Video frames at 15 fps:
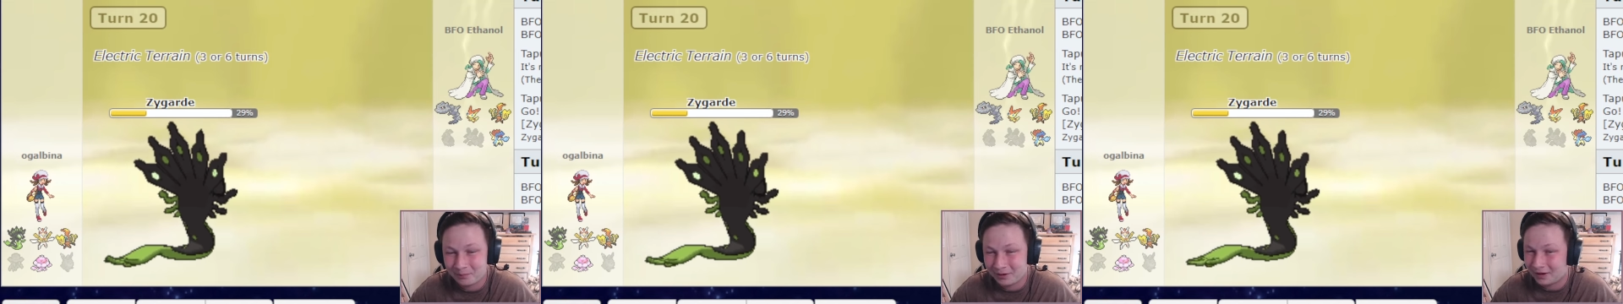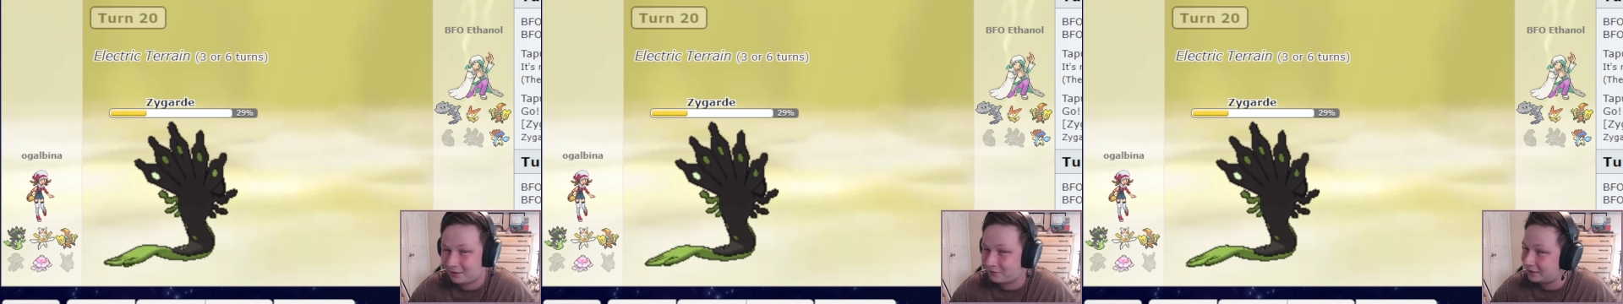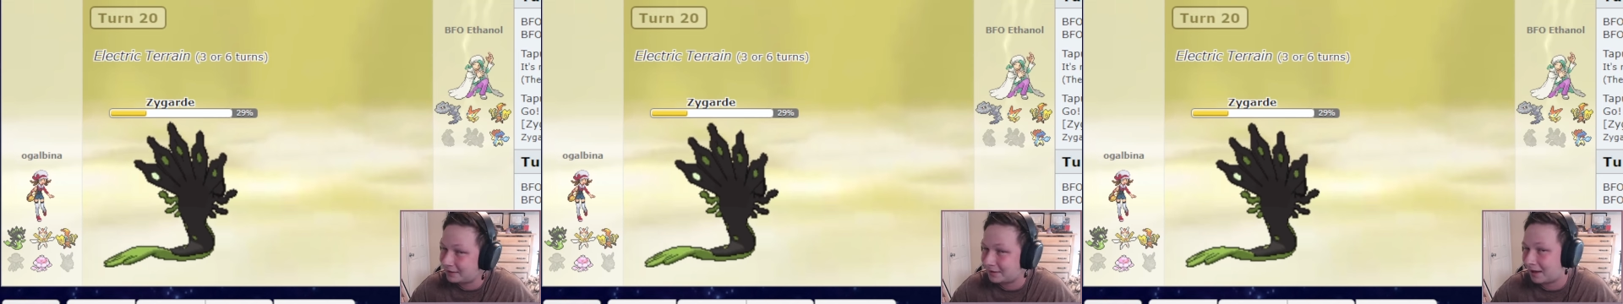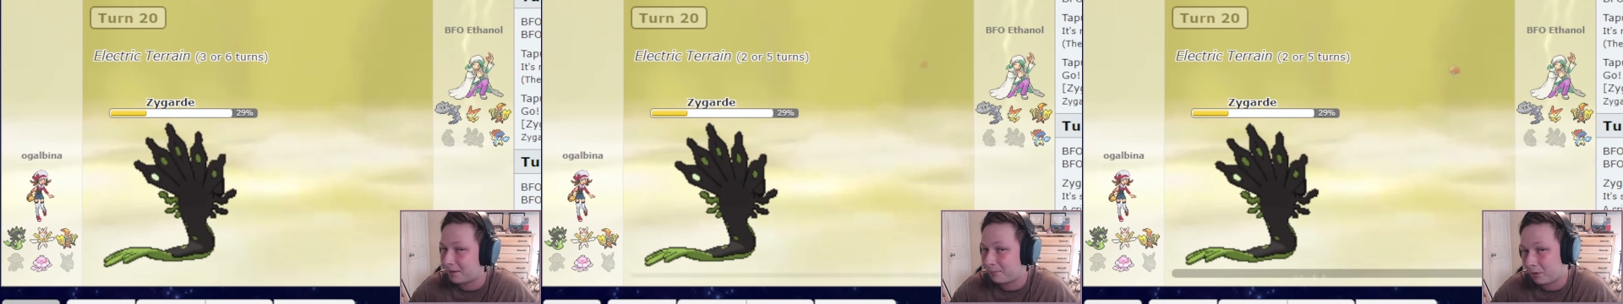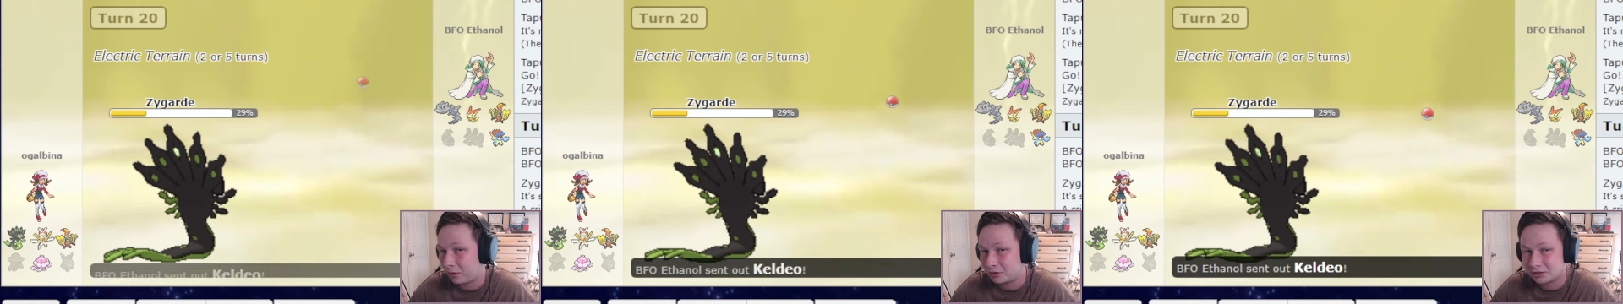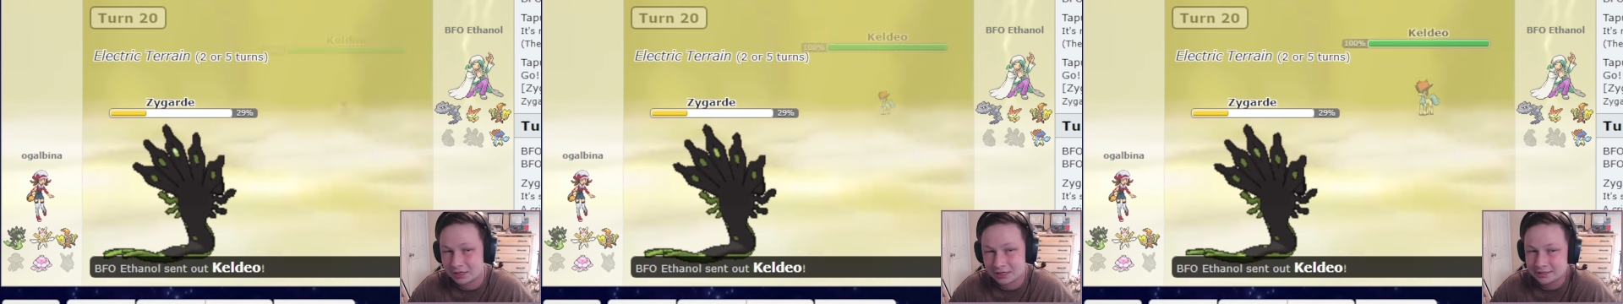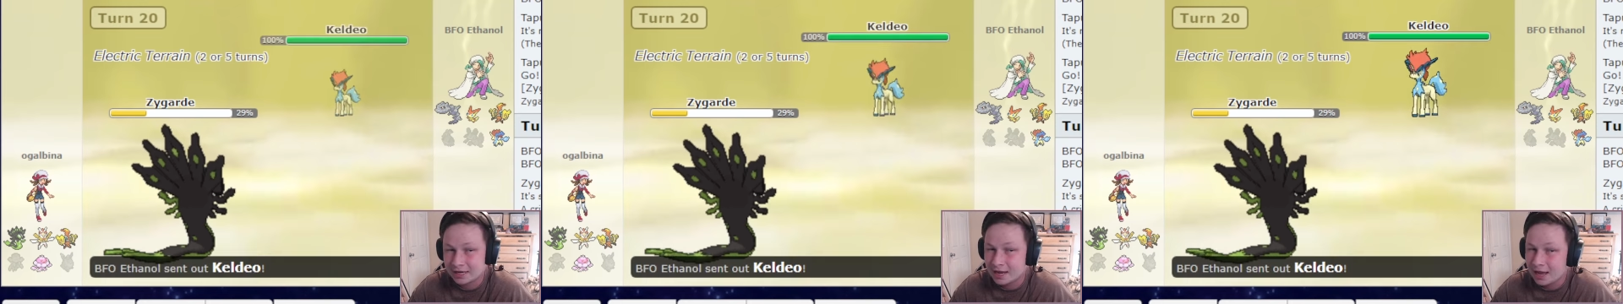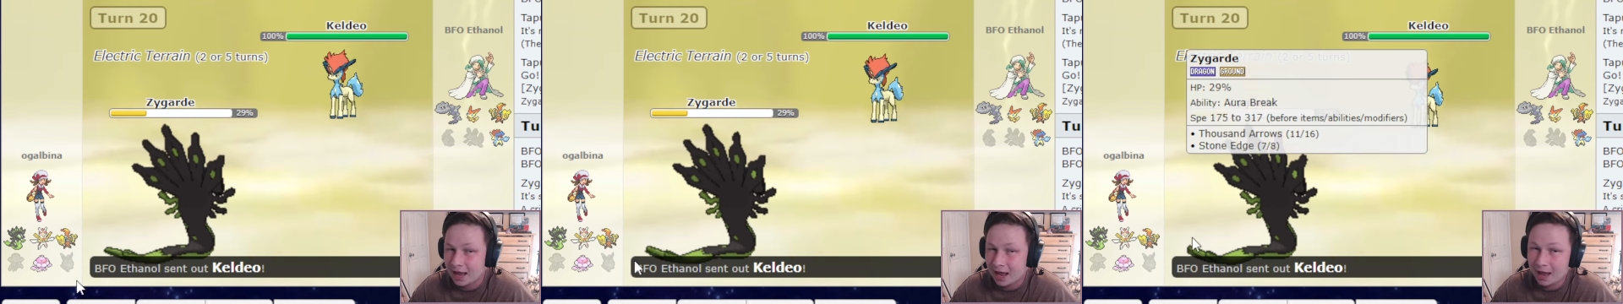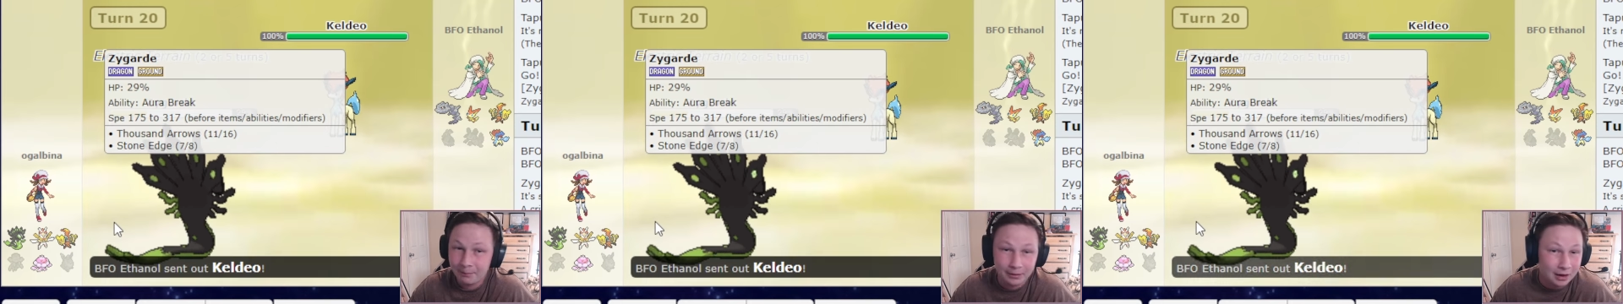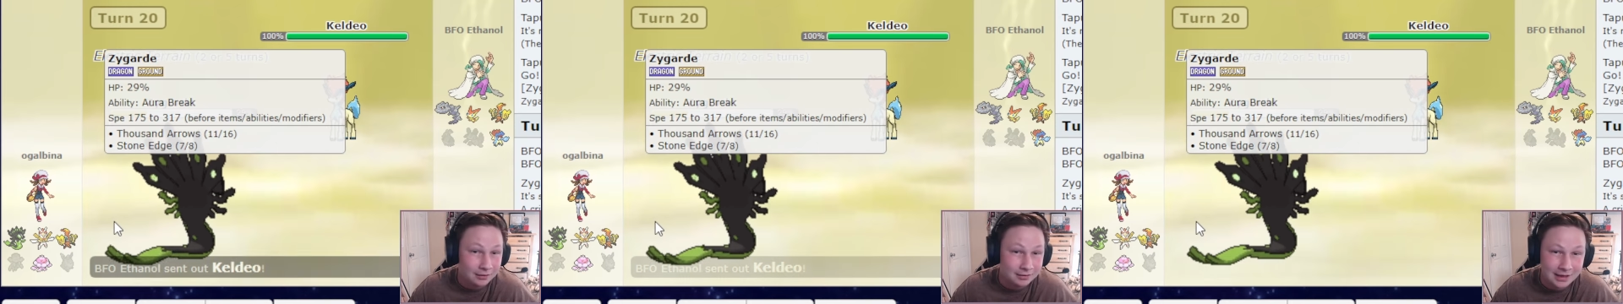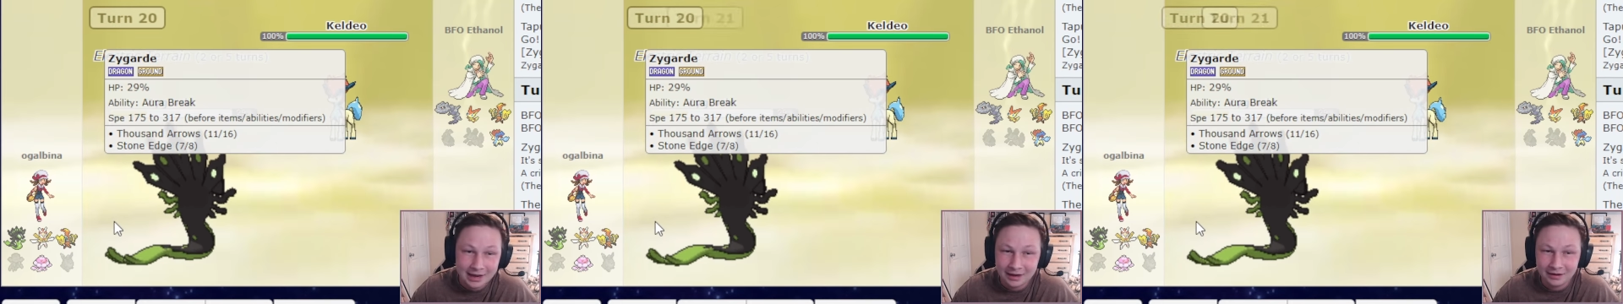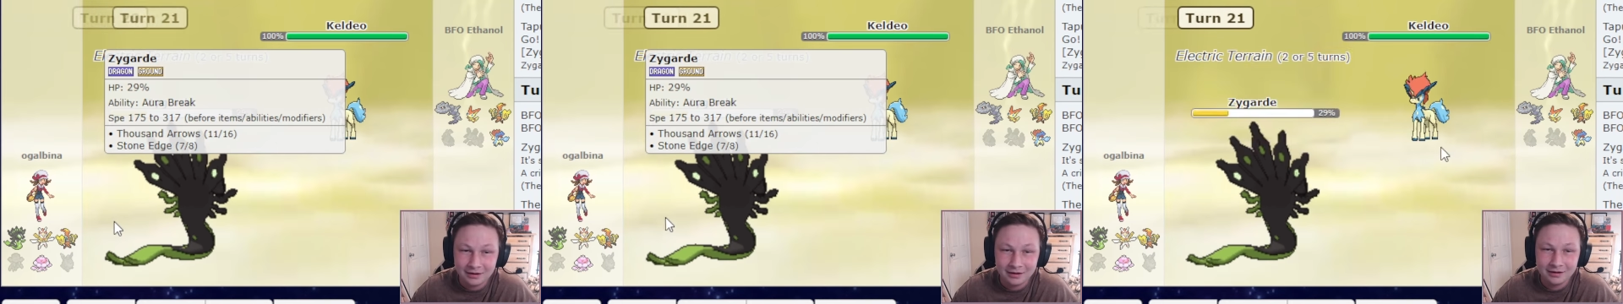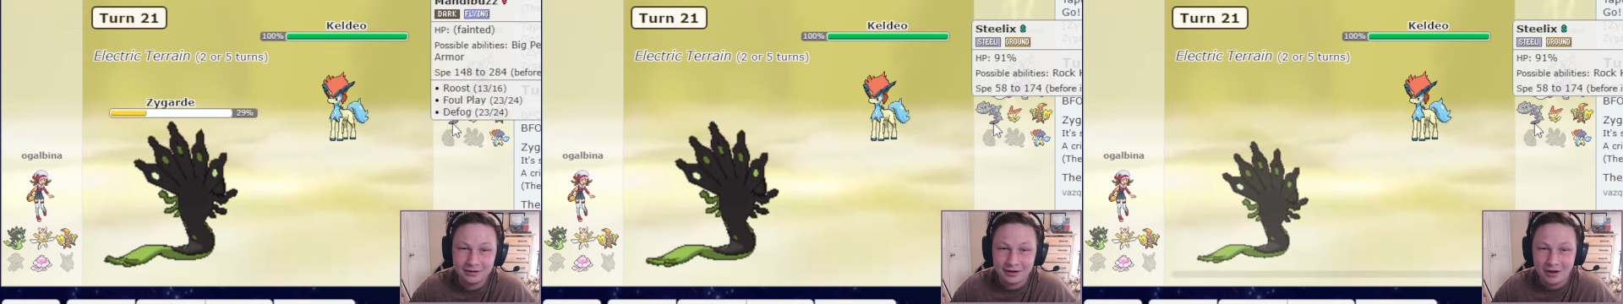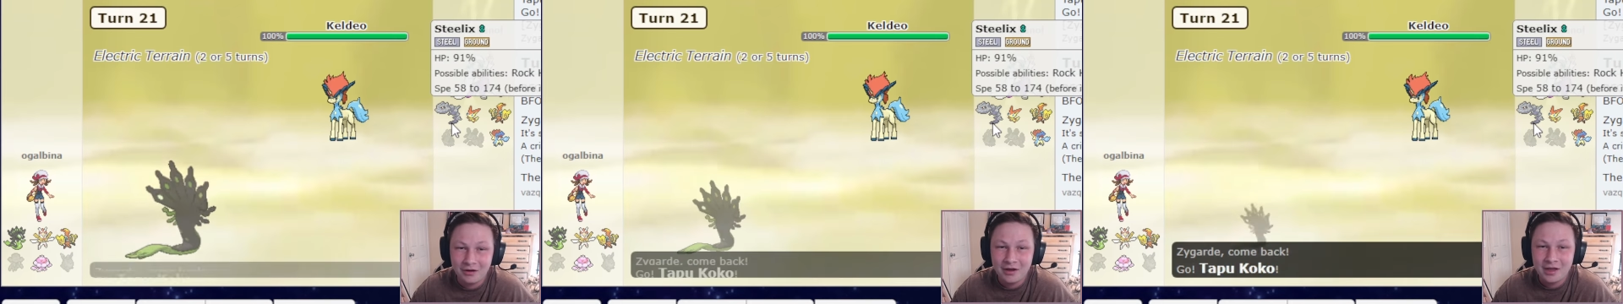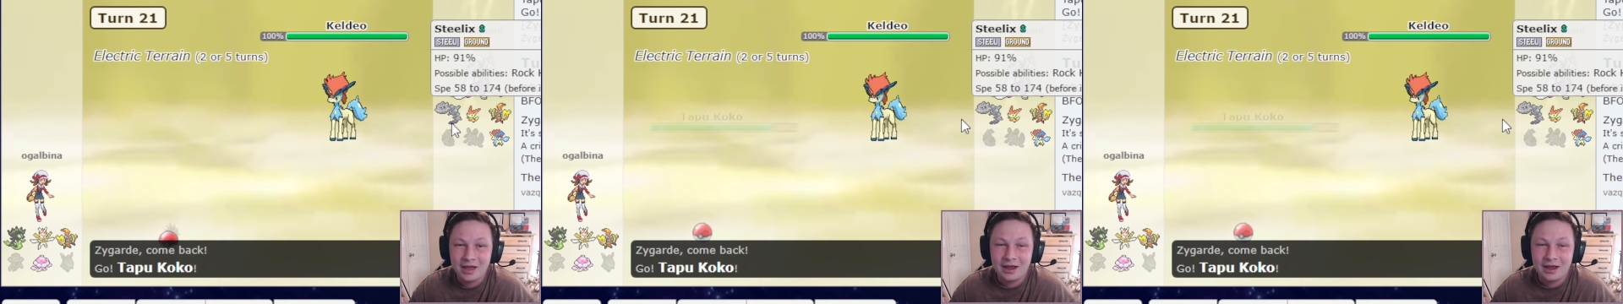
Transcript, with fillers: but if it did, I apologize. Um, but I'll take it you know?